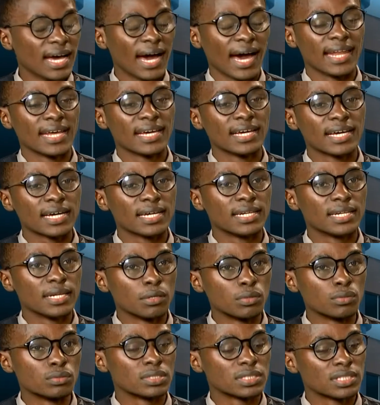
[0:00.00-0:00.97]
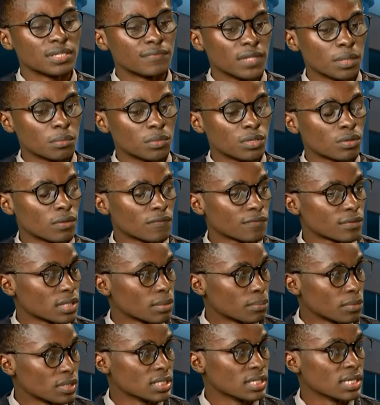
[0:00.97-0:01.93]
I think they would give them a run for
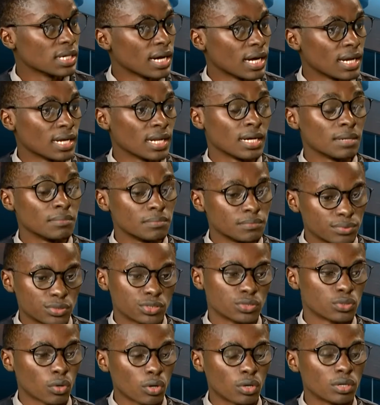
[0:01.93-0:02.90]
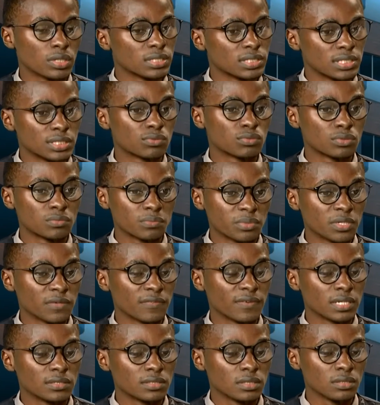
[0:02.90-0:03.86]
their money, and I'm sure this would be a
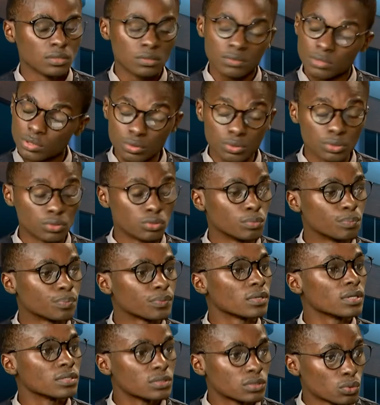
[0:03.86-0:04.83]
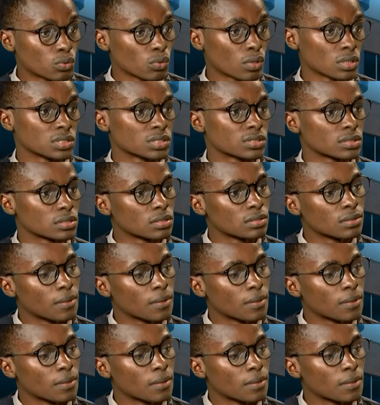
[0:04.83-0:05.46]
very good group to watch.